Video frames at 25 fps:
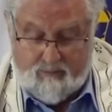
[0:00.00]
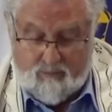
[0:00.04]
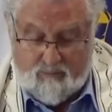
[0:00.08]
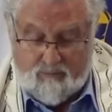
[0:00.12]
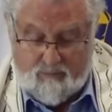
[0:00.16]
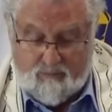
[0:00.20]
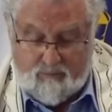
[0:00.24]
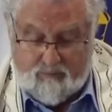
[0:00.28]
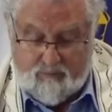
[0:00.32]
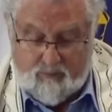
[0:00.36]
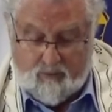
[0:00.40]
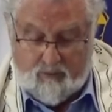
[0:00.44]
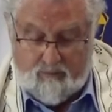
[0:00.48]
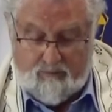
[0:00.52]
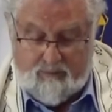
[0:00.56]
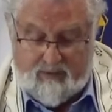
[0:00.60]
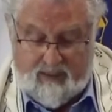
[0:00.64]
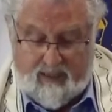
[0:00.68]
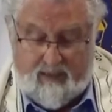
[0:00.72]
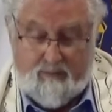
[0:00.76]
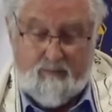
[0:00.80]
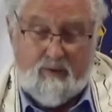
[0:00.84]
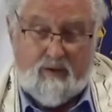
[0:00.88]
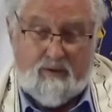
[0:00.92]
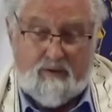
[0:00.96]
full of
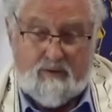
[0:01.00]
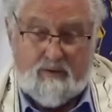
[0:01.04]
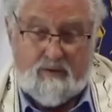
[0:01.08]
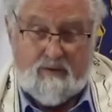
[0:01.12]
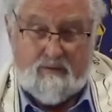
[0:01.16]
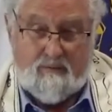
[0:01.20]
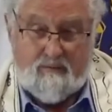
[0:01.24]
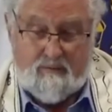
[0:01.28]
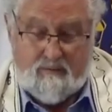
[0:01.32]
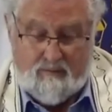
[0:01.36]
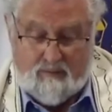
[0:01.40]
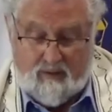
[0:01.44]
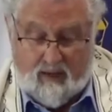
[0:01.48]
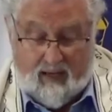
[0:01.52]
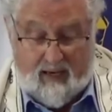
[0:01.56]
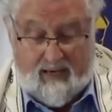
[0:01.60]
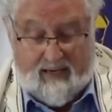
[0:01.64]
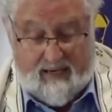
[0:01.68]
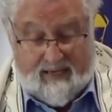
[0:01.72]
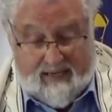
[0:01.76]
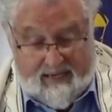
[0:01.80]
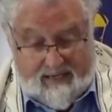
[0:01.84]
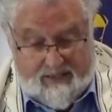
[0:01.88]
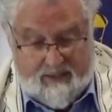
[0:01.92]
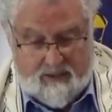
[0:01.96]
demons, a
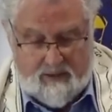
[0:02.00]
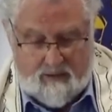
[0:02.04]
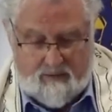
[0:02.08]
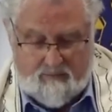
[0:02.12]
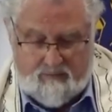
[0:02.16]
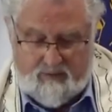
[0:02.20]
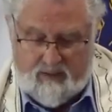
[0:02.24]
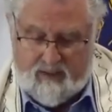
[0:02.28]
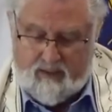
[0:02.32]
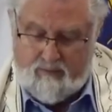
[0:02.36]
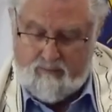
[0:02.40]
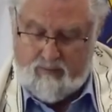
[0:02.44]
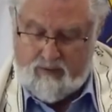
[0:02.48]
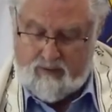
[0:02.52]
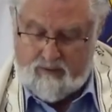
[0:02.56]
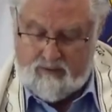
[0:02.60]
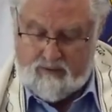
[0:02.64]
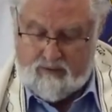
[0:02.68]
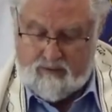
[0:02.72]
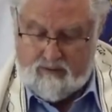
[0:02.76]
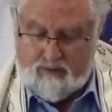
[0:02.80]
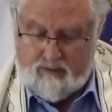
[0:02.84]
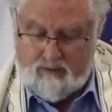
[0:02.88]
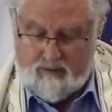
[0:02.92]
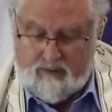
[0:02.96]
legion of
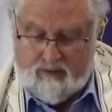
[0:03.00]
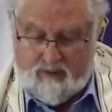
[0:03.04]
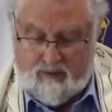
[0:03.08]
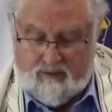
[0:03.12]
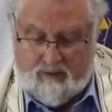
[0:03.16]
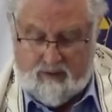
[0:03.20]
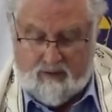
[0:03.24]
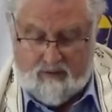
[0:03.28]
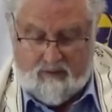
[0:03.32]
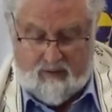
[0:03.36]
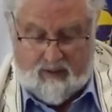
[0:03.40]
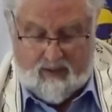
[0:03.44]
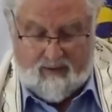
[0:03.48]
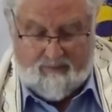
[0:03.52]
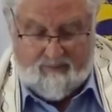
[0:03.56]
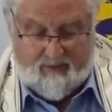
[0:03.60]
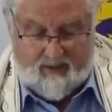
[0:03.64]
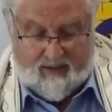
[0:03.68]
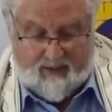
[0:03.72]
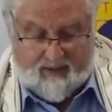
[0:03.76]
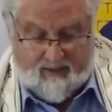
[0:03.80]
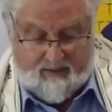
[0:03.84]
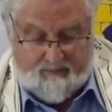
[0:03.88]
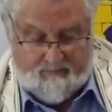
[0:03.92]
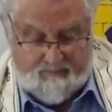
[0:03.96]
demons, in the
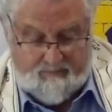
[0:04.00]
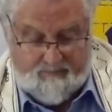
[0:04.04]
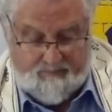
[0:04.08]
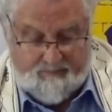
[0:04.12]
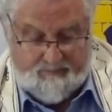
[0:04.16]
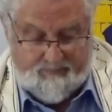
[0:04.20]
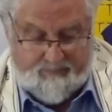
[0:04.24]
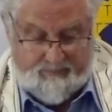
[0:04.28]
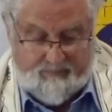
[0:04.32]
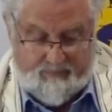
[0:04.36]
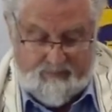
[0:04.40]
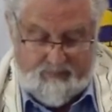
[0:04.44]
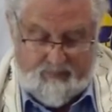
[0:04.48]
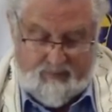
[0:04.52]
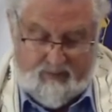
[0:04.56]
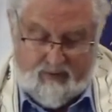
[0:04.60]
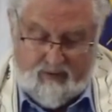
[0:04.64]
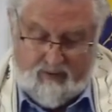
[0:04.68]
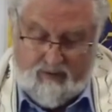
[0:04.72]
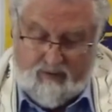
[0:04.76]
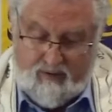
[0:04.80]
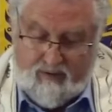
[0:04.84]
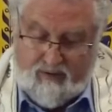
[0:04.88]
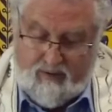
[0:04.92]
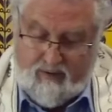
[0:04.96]
graveyard.
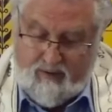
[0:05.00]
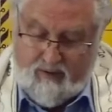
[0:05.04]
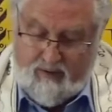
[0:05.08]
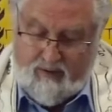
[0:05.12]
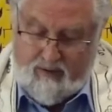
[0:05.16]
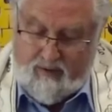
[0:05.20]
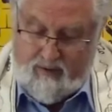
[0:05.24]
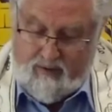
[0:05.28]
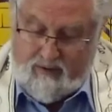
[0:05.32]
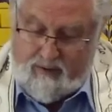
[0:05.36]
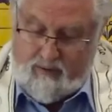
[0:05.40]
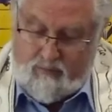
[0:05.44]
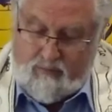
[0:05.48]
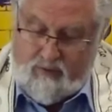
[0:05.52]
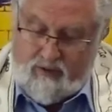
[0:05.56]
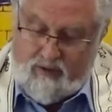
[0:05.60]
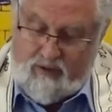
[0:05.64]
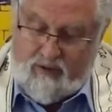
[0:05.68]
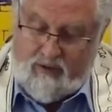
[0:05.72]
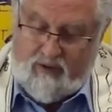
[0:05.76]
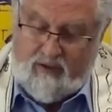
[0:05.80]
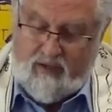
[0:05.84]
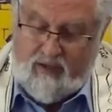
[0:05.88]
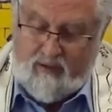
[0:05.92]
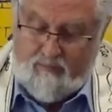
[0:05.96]
So
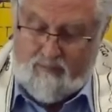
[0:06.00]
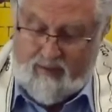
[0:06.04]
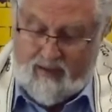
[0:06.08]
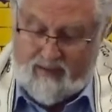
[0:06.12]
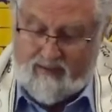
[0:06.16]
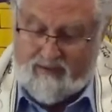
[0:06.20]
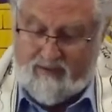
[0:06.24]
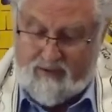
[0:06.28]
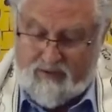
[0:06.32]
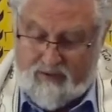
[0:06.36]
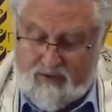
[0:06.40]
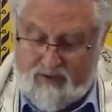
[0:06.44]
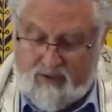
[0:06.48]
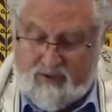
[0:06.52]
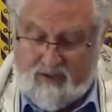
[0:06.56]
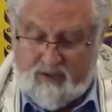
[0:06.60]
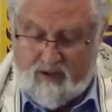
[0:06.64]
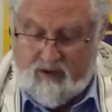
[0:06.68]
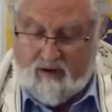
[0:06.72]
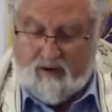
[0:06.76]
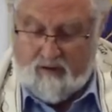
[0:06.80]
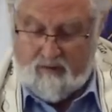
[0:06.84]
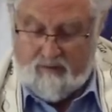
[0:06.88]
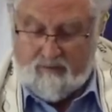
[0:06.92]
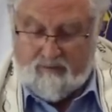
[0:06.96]
returning back to the
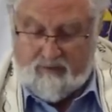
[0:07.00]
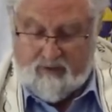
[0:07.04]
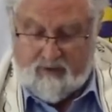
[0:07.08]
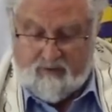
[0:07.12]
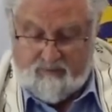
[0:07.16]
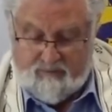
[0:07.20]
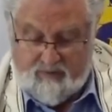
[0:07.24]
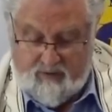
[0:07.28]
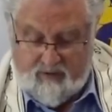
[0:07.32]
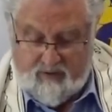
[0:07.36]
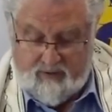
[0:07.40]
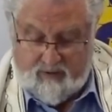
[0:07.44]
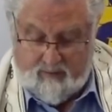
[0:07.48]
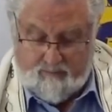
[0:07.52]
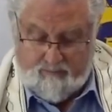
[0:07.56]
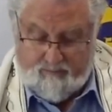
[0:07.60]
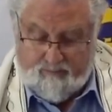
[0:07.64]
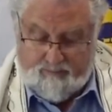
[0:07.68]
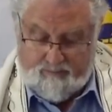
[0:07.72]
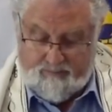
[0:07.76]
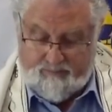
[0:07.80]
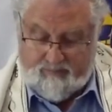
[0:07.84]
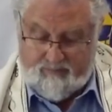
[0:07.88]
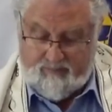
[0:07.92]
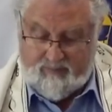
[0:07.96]
synagogue of Capernaum,
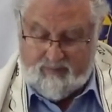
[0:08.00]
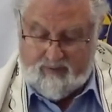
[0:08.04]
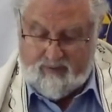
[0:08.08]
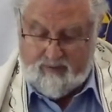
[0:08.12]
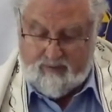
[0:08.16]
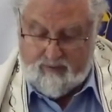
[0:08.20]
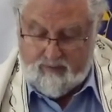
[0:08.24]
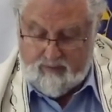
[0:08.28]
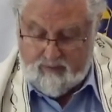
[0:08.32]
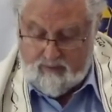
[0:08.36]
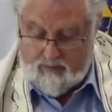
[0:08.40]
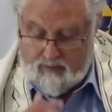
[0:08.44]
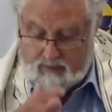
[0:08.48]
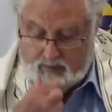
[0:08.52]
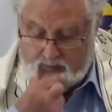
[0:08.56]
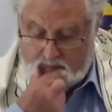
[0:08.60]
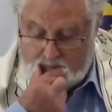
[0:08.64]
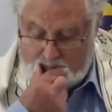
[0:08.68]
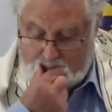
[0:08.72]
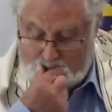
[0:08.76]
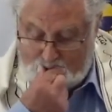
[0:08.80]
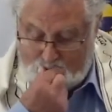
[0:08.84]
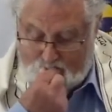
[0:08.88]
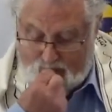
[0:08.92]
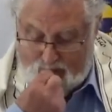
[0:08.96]

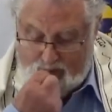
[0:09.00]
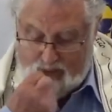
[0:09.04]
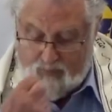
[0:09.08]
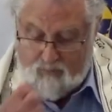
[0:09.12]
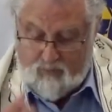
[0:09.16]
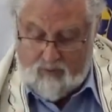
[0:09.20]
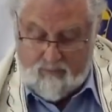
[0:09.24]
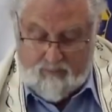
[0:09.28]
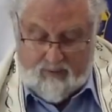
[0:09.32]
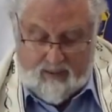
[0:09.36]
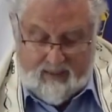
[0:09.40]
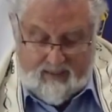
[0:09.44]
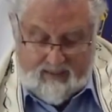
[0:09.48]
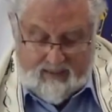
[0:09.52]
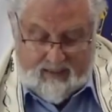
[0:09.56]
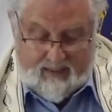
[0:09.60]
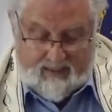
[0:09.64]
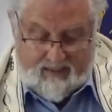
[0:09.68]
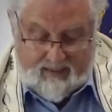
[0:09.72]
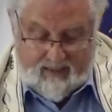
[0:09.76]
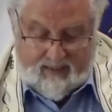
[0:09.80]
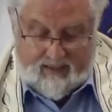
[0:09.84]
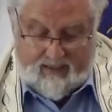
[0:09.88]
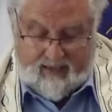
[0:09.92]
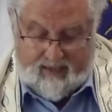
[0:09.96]
we read
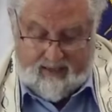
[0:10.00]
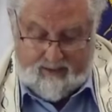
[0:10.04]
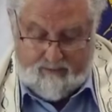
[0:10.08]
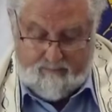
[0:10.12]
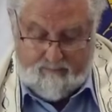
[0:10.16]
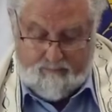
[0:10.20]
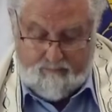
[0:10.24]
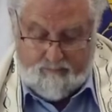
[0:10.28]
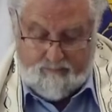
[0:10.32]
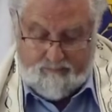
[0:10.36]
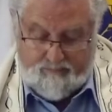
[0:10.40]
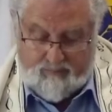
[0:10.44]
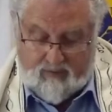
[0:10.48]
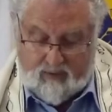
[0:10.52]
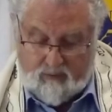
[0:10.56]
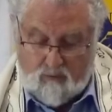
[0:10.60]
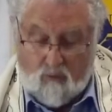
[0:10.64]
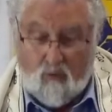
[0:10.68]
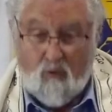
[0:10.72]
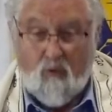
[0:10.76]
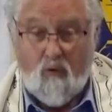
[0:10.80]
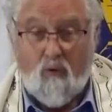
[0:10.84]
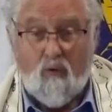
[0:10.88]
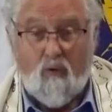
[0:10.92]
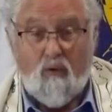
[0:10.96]
yet again that
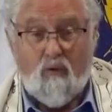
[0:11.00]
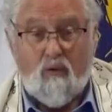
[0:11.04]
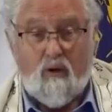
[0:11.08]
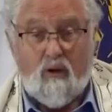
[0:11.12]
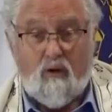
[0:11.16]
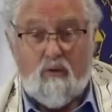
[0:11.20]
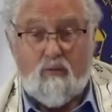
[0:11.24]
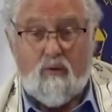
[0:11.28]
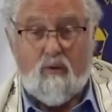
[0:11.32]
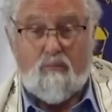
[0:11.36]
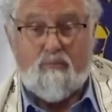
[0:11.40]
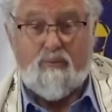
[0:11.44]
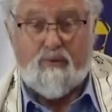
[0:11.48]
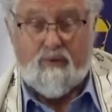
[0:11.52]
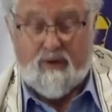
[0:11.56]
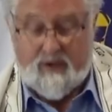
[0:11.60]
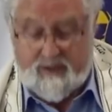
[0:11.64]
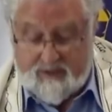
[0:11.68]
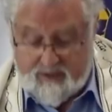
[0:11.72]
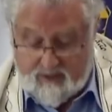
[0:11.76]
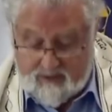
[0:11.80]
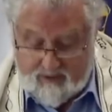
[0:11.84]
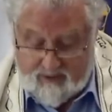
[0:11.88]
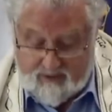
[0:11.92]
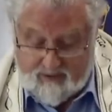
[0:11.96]
all who were
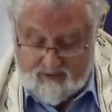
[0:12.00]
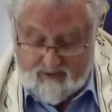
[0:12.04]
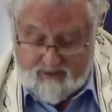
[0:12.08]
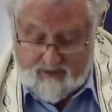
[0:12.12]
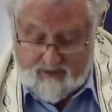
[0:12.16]
present